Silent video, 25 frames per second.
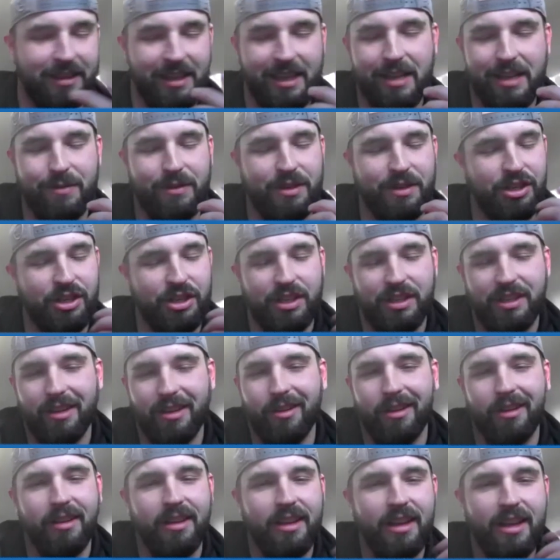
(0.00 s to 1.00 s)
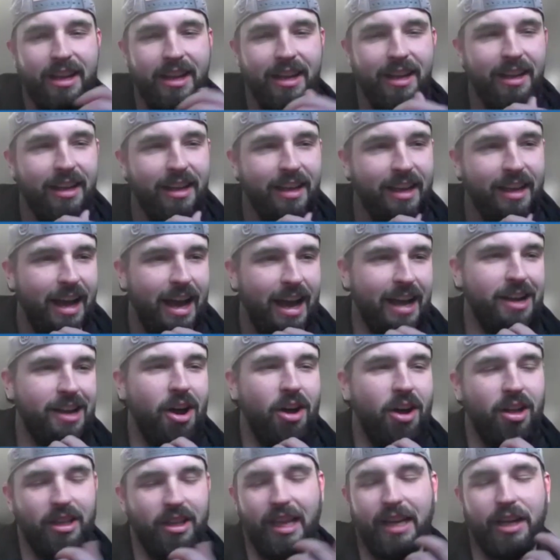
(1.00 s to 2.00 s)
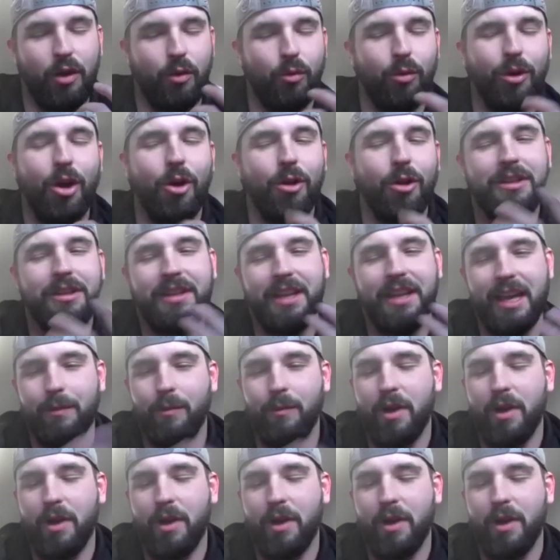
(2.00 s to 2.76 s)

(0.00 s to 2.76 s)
and it was just I call it like a rogue team.